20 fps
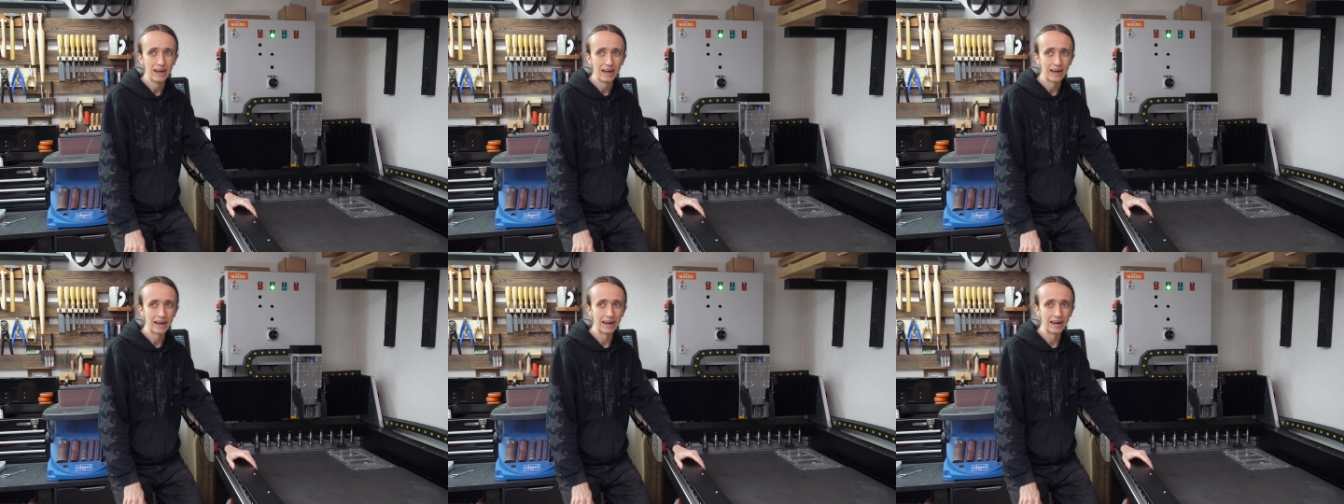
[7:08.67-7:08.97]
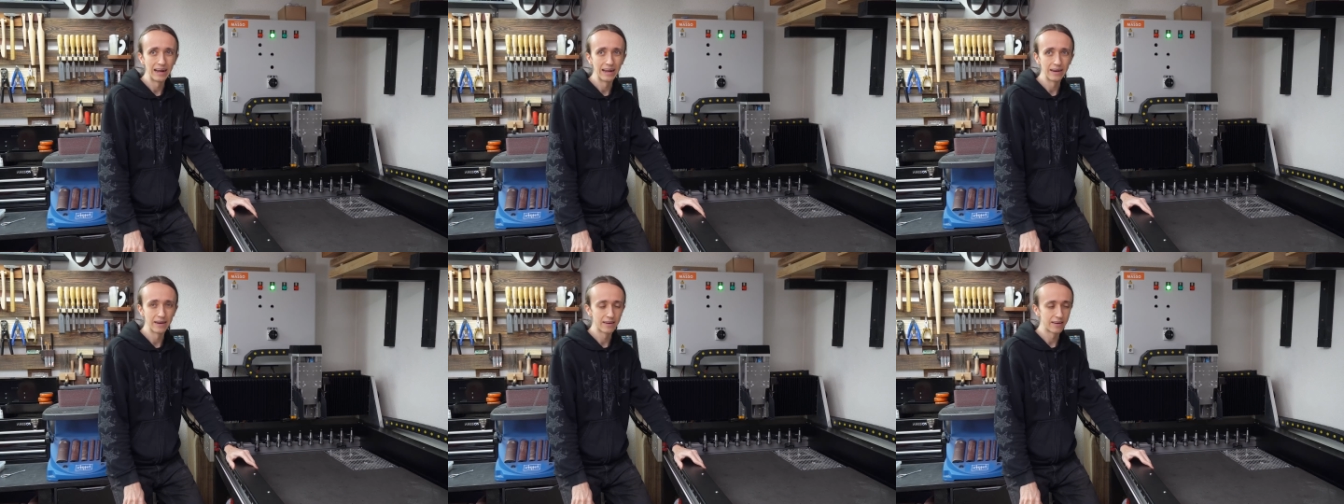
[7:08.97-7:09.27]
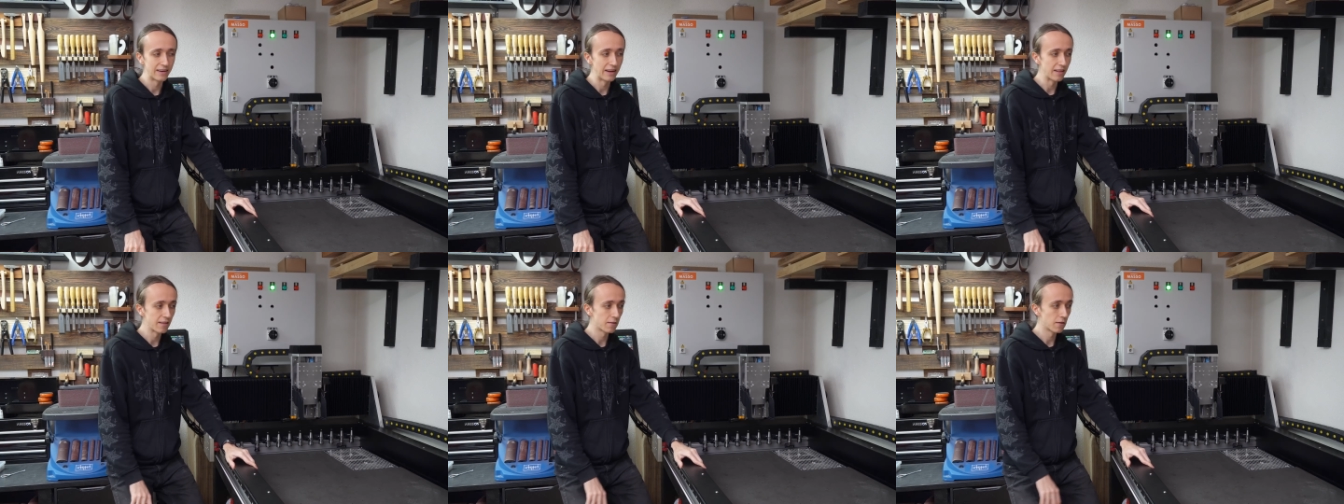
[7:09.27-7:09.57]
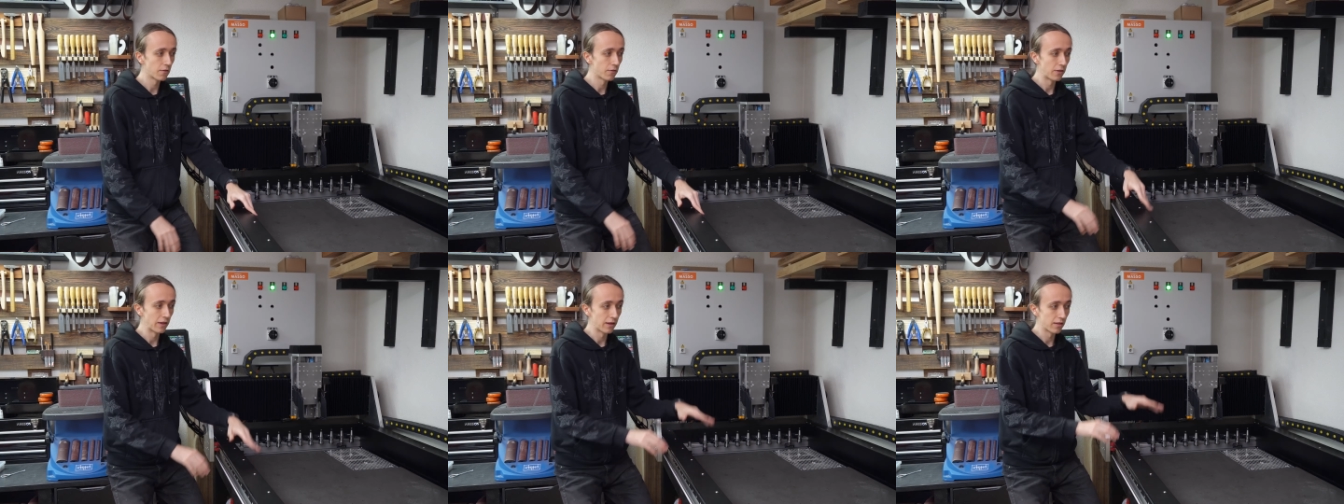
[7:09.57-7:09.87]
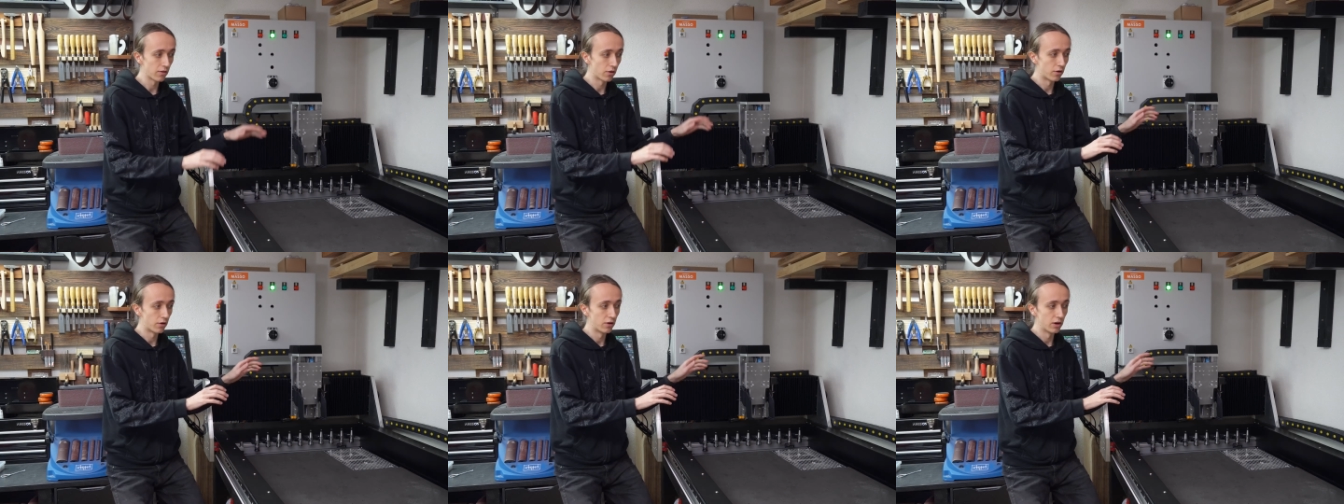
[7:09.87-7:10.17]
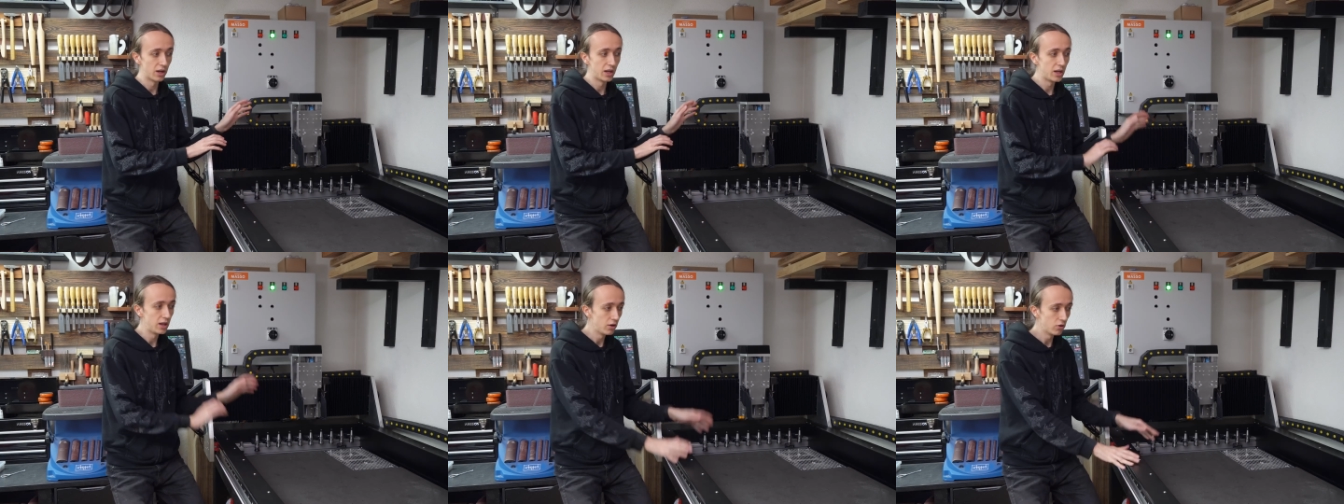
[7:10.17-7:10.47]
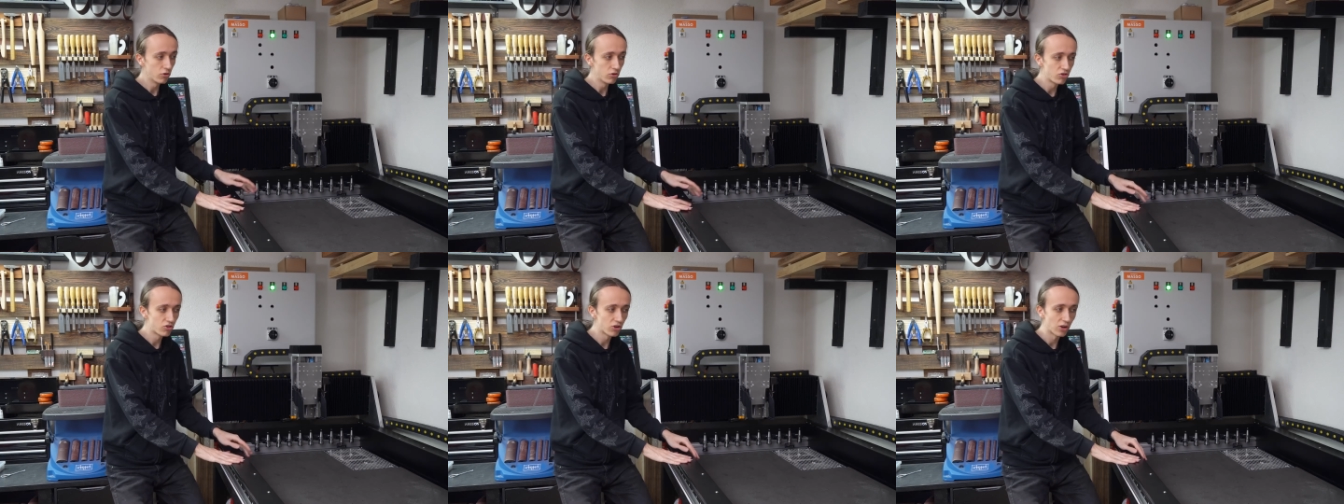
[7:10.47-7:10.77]
And these things are
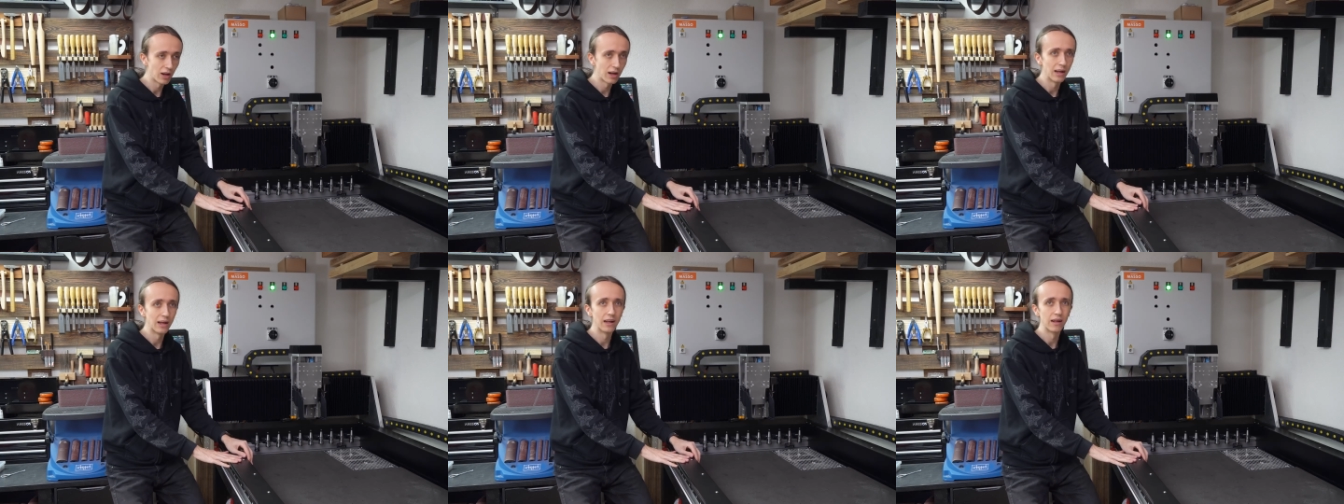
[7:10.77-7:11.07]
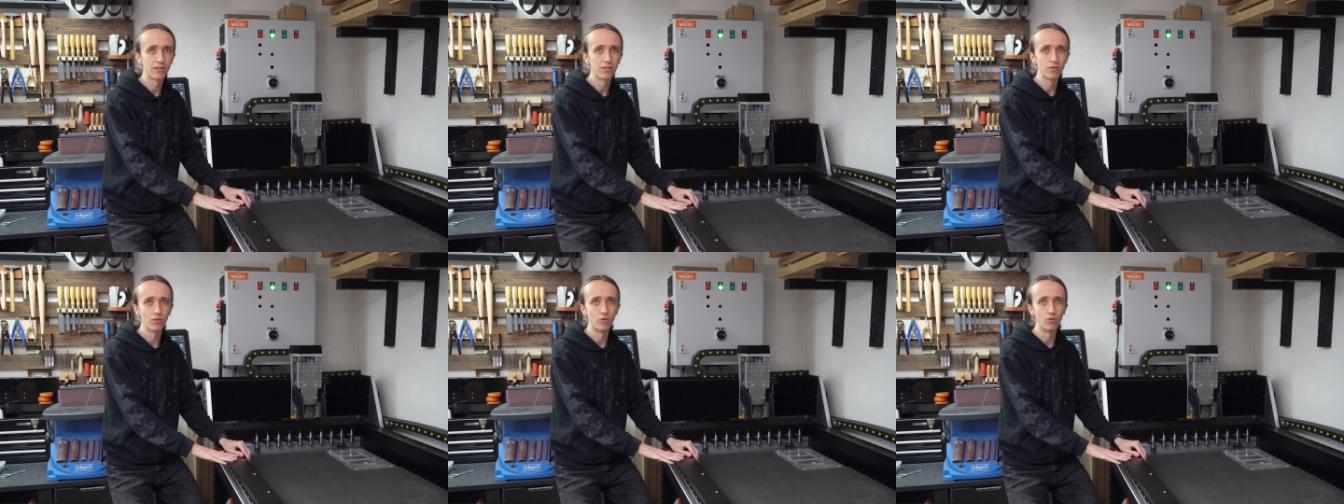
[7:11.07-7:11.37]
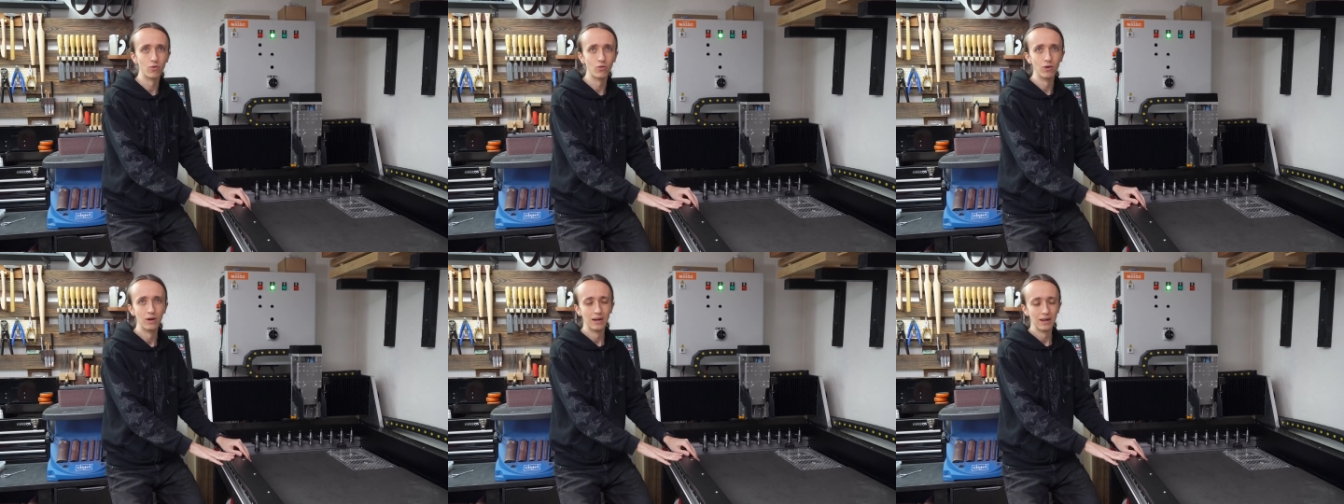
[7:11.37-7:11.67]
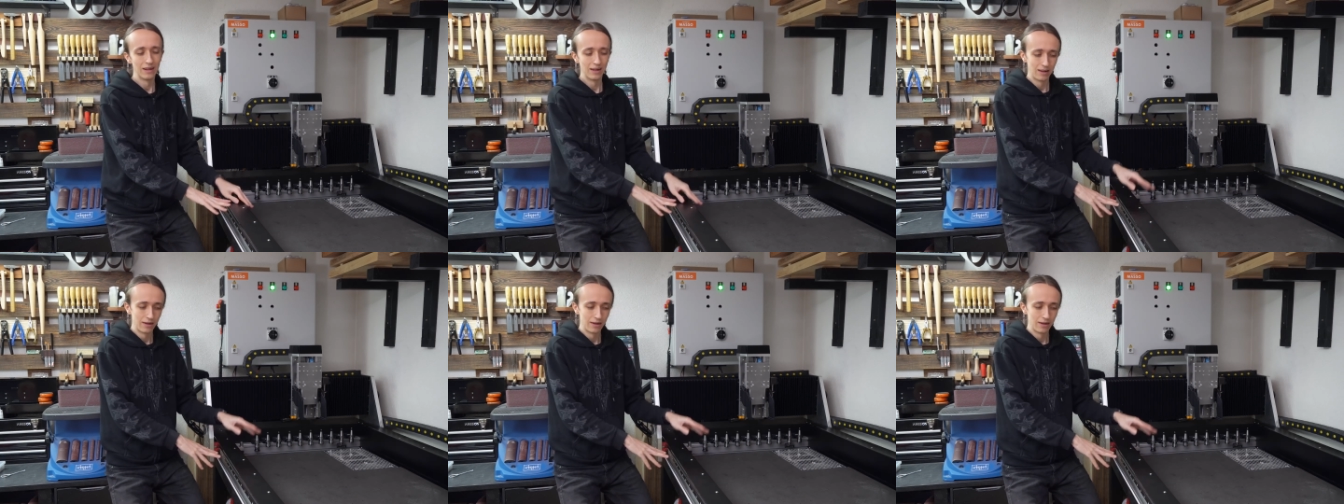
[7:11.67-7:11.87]
huge, uh, so